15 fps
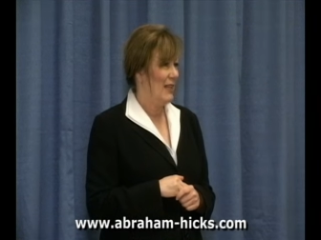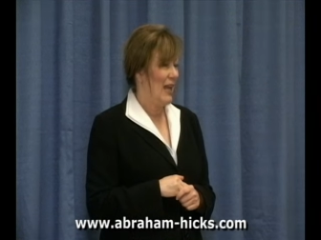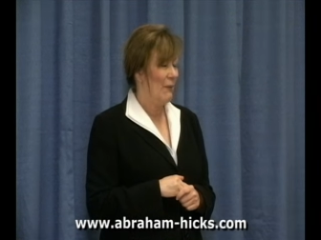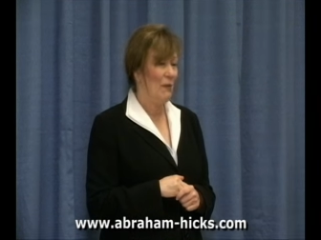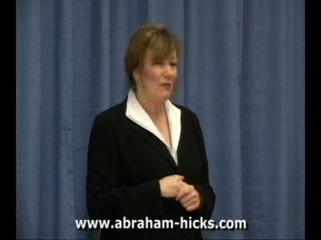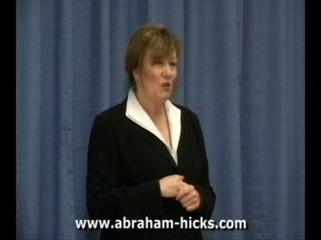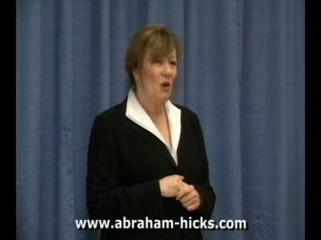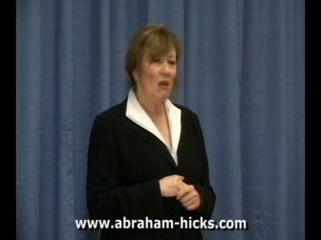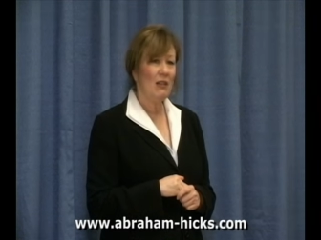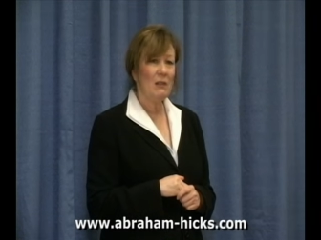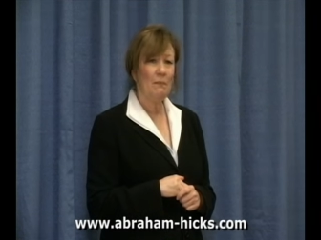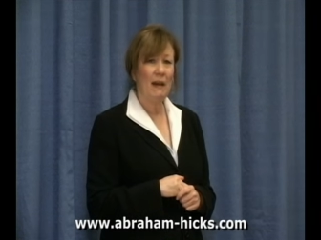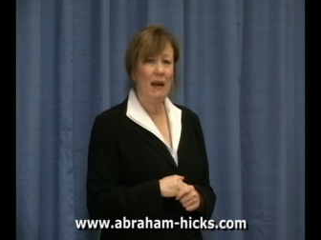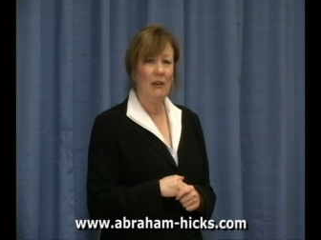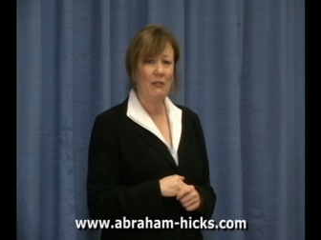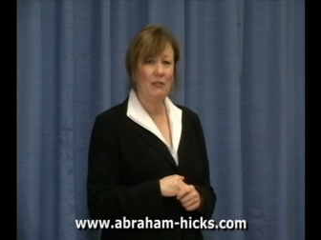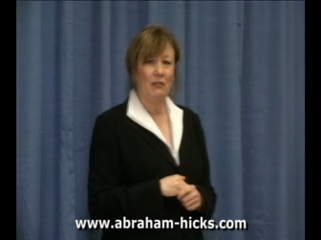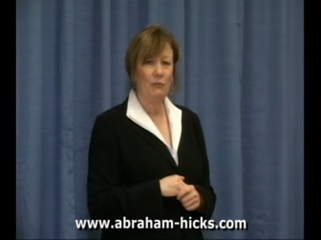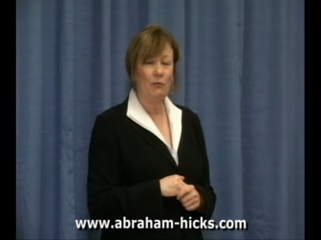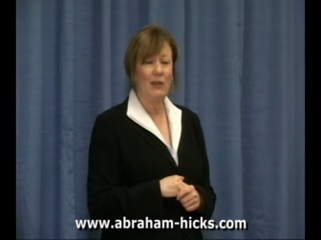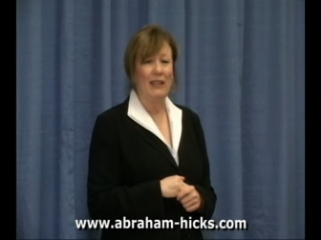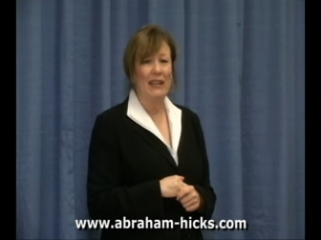And we've talked about
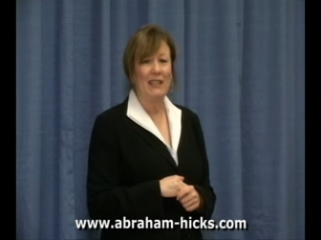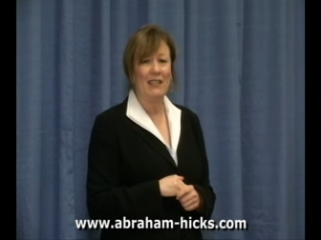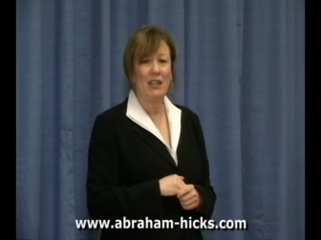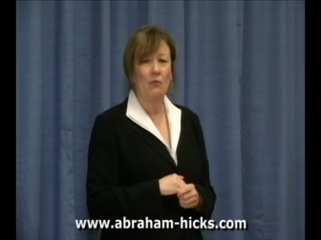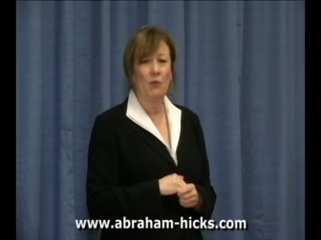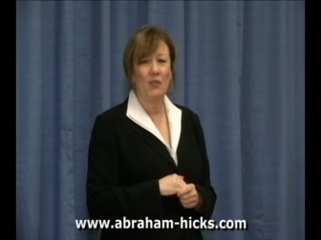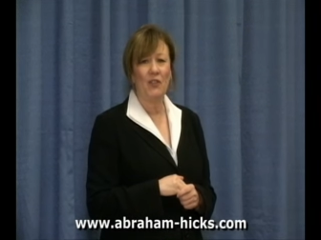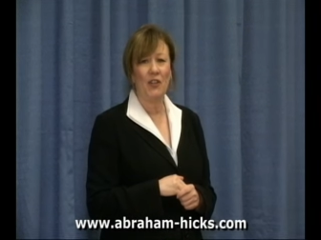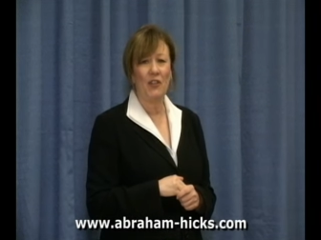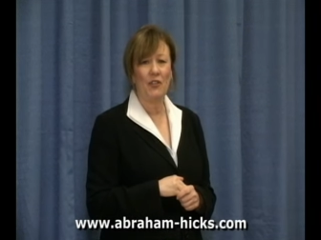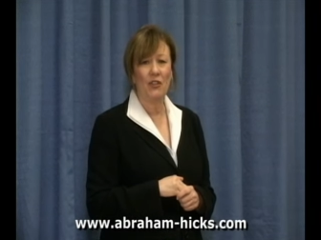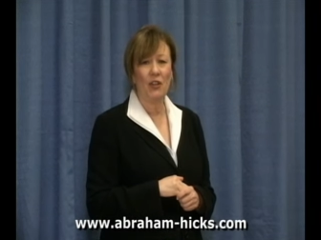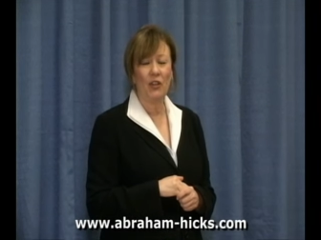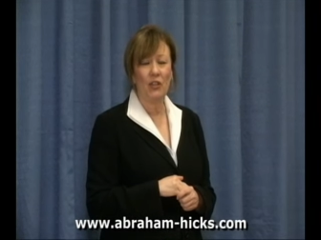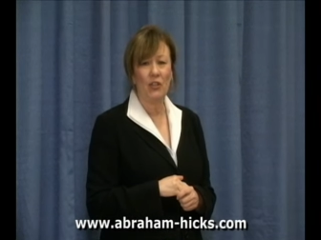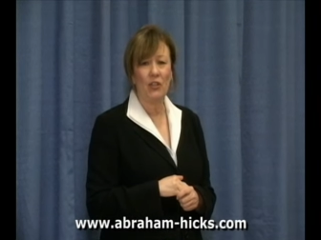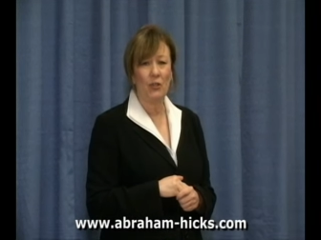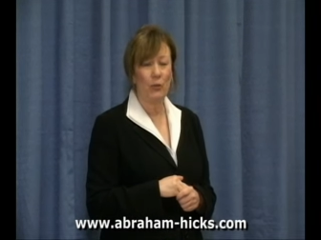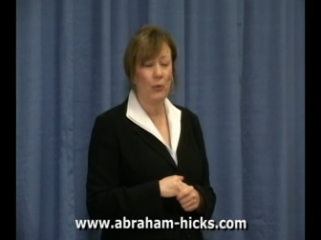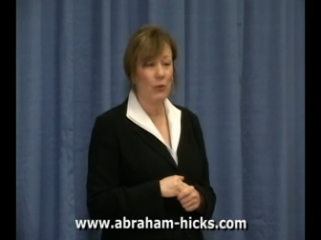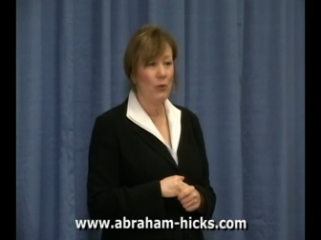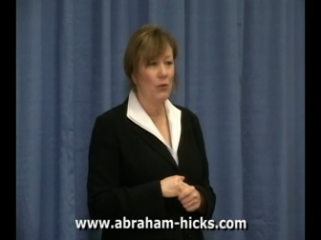releasing resistance
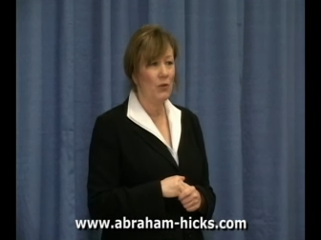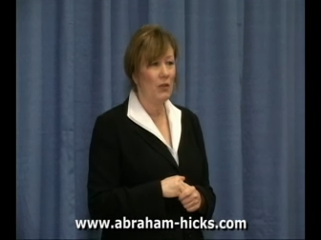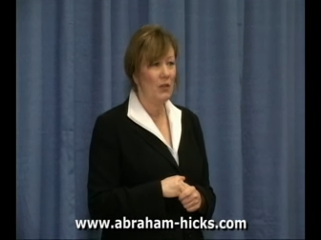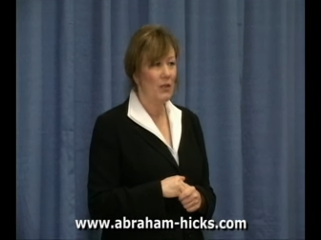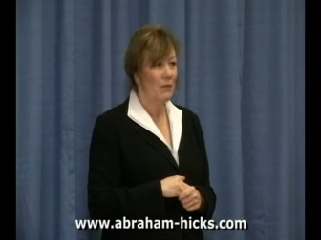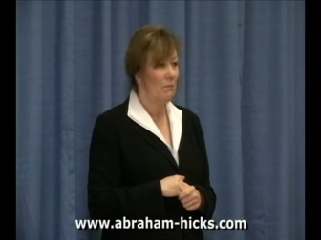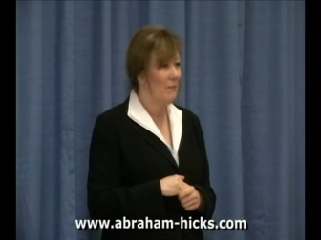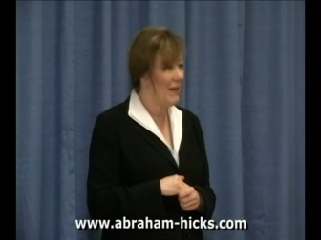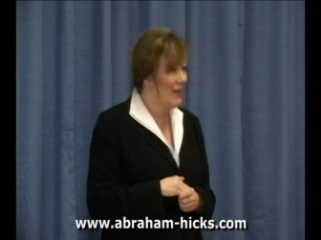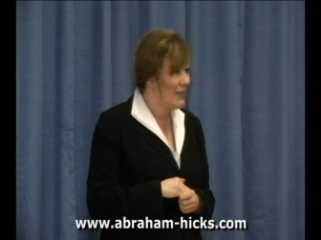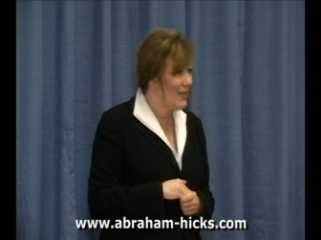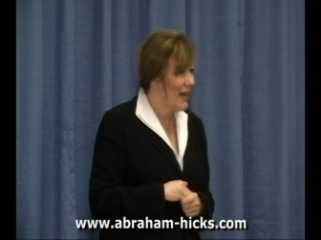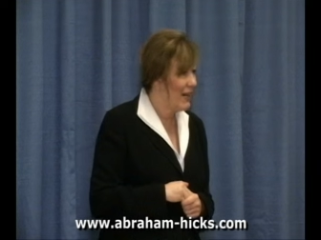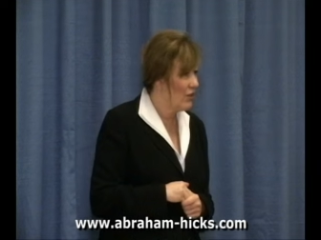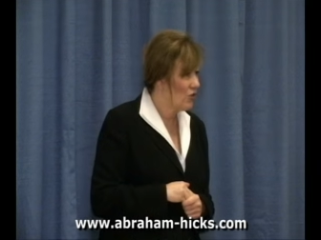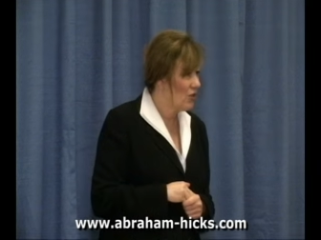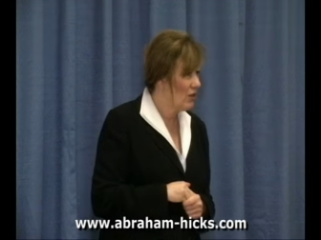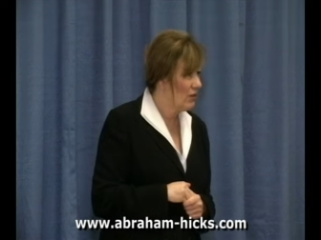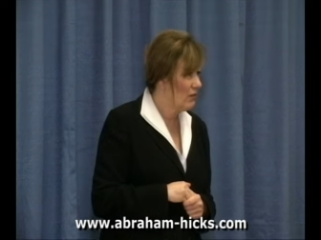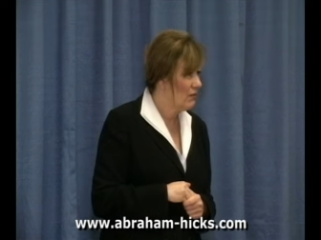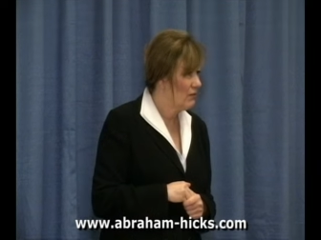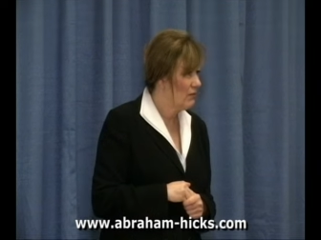through
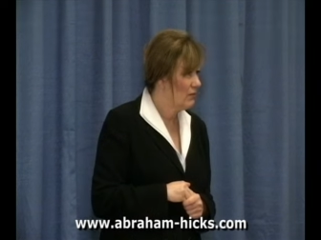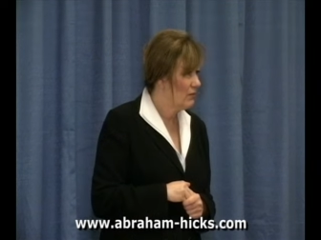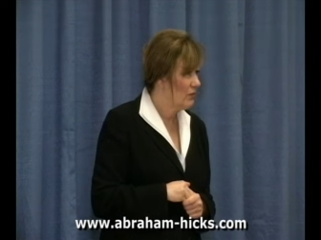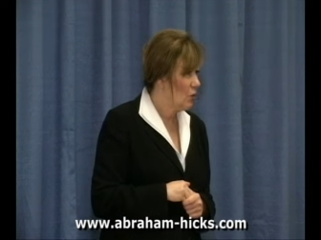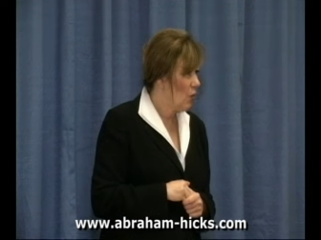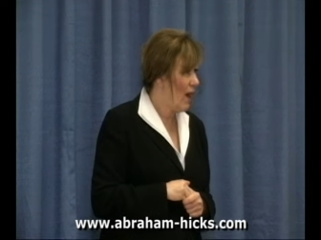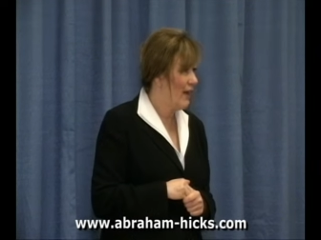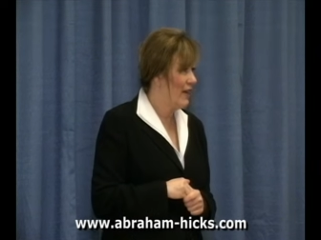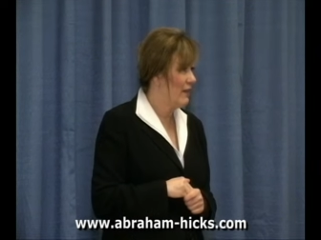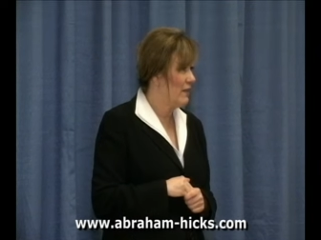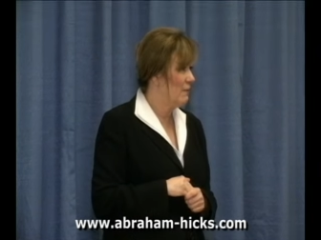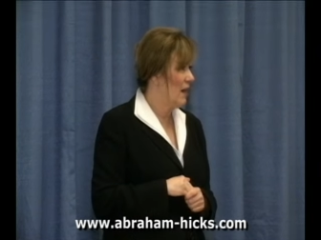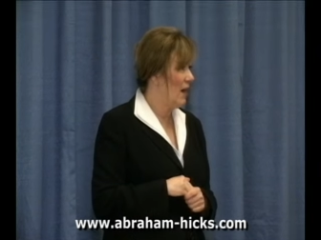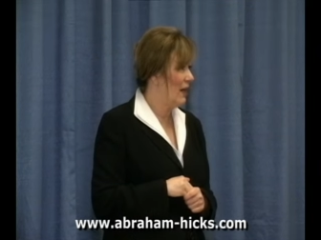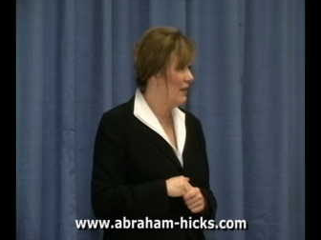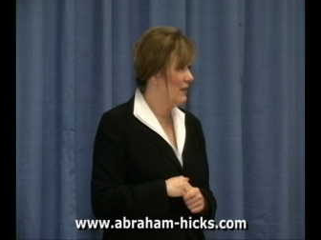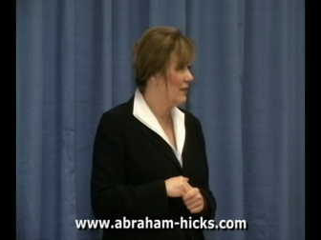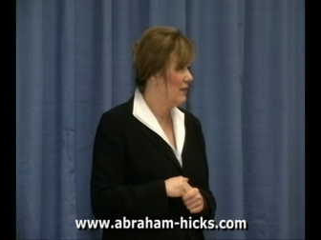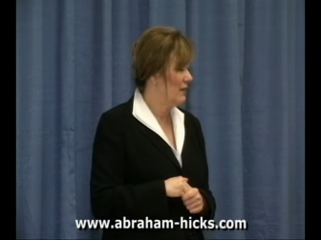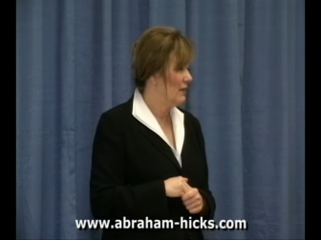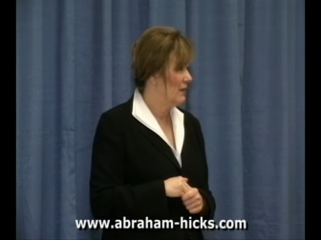meditation, quieting the mind.